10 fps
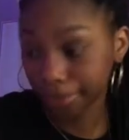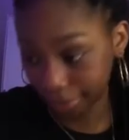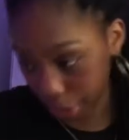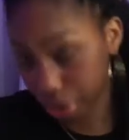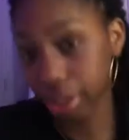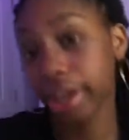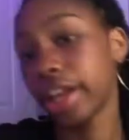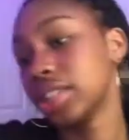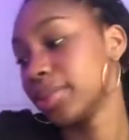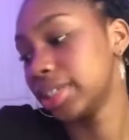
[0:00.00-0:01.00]
Turtleneck, I
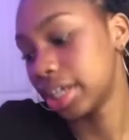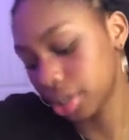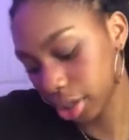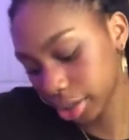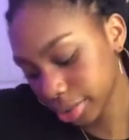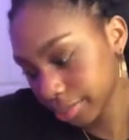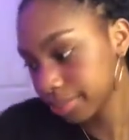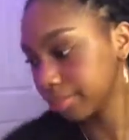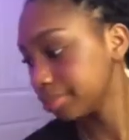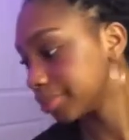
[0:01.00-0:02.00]
spent $10
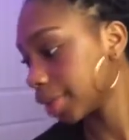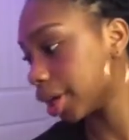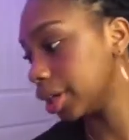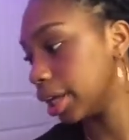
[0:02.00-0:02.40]
on it.